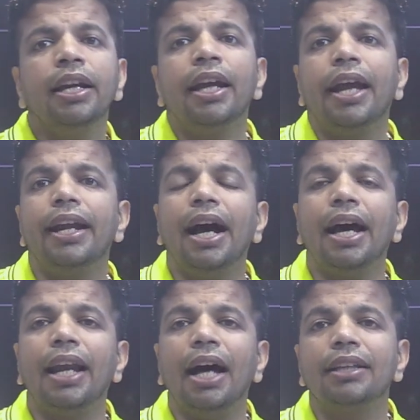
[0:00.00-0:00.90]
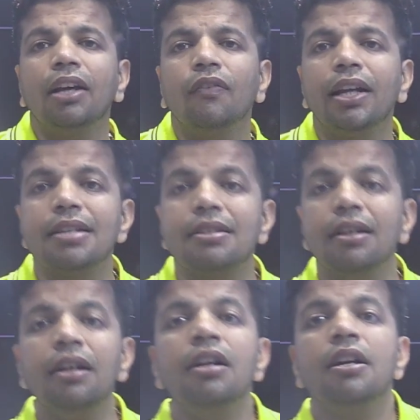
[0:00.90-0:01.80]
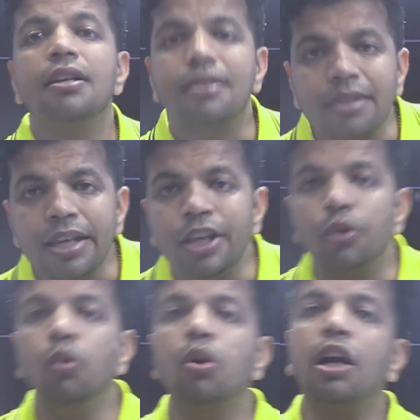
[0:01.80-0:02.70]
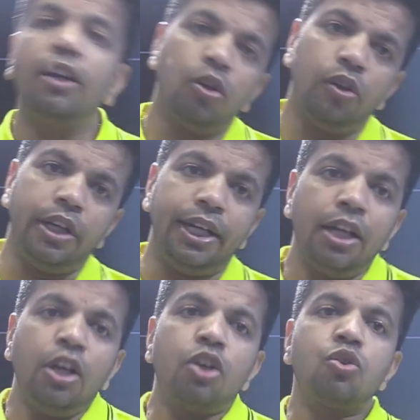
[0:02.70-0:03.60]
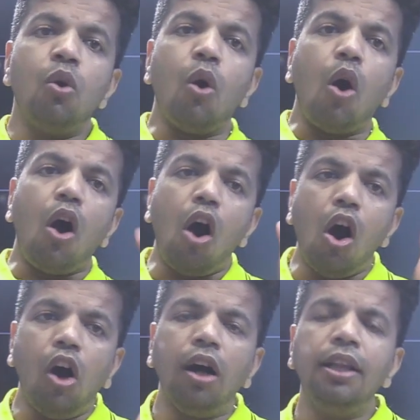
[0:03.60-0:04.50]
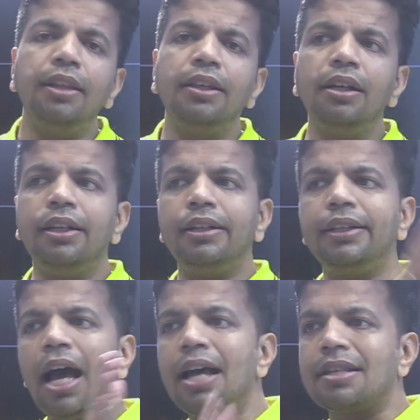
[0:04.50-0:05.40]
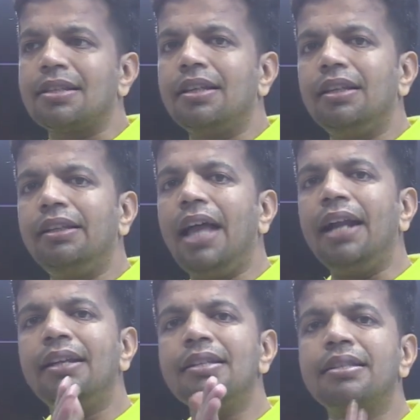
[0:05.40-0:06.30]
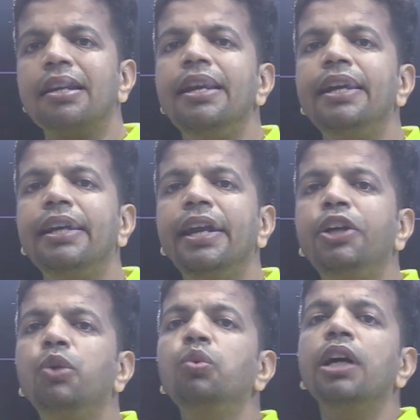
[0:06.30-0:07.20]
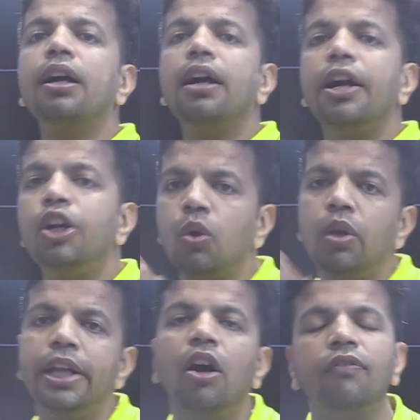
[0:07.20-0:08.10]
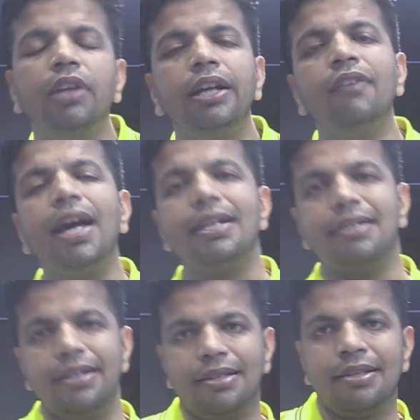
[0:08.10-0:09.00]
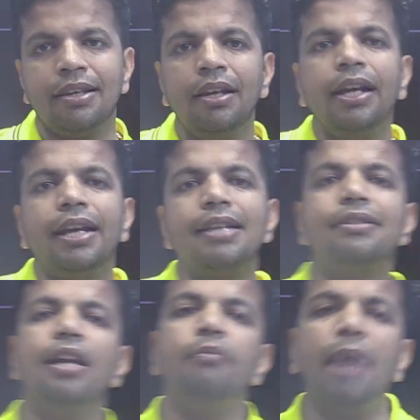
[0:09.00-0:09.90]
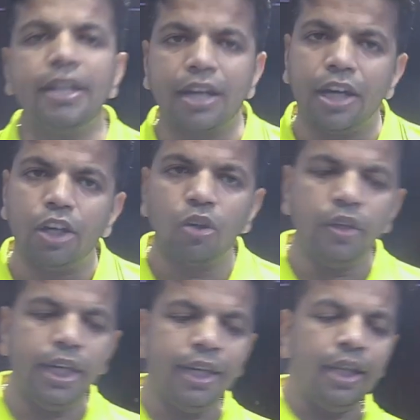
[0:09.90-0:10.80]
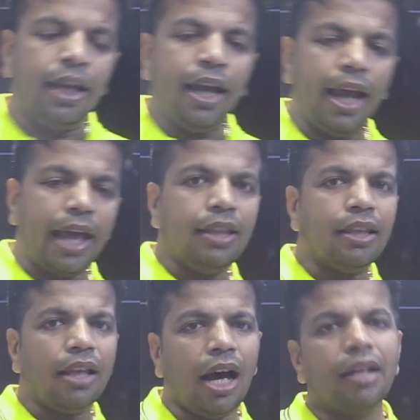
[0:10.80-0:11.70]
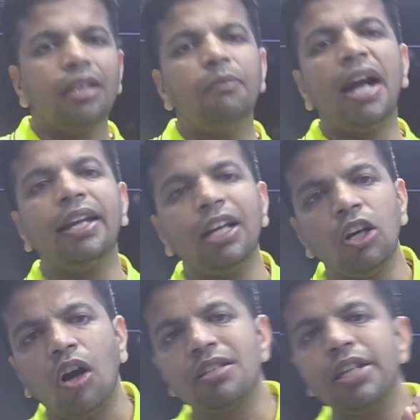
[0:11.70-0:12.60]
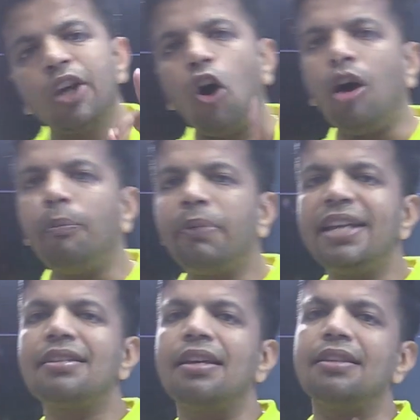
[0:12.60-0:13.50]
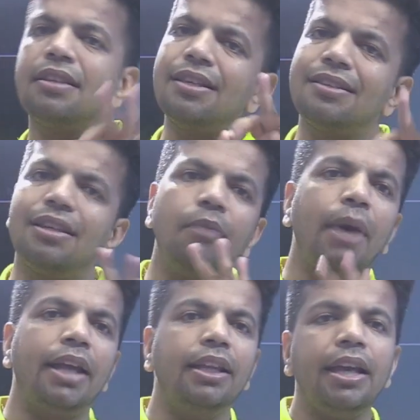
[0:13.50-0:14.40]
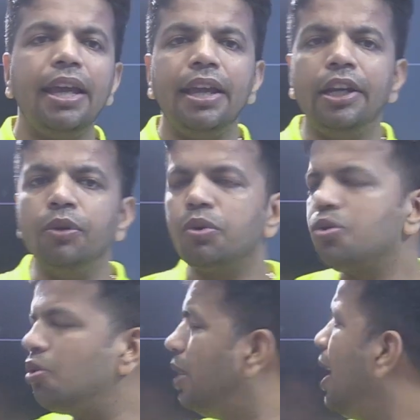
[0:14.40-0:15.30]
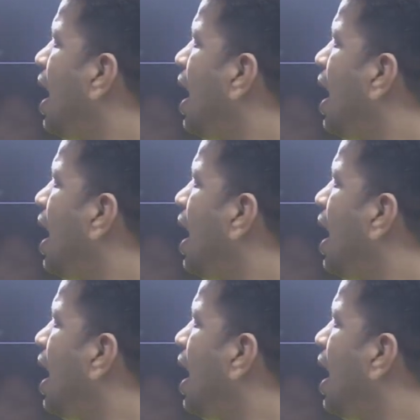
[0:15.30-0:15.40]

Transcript: and another one is the CU, control unit. So all the task that is related to the controlling of the devices is done by the control unit, and arithmetic logic operations is done by the ALU. So they are